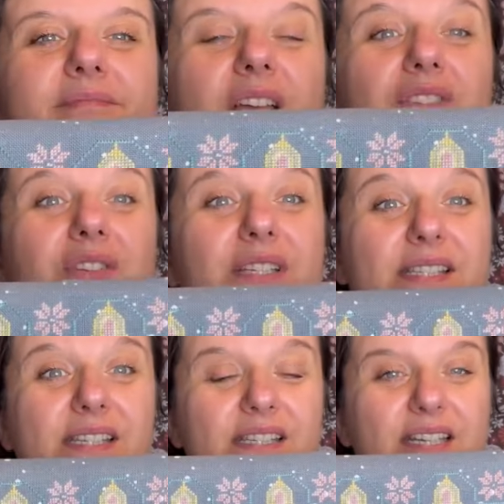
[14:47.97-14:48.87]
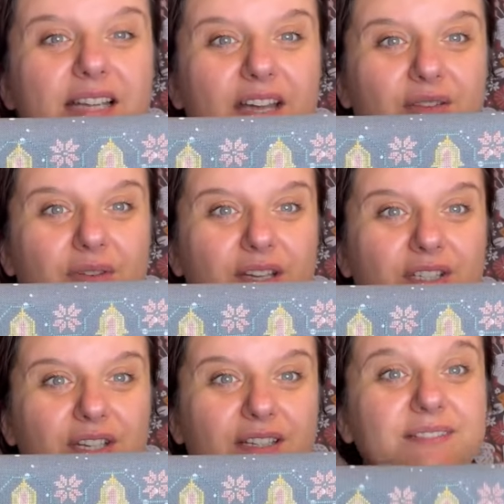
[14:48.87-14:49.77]
So this is the night
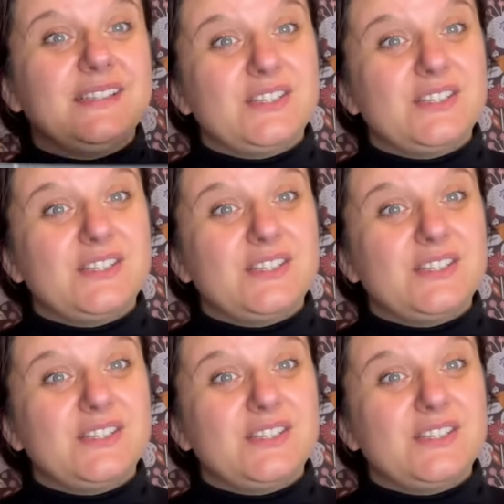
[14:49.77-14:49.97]
version.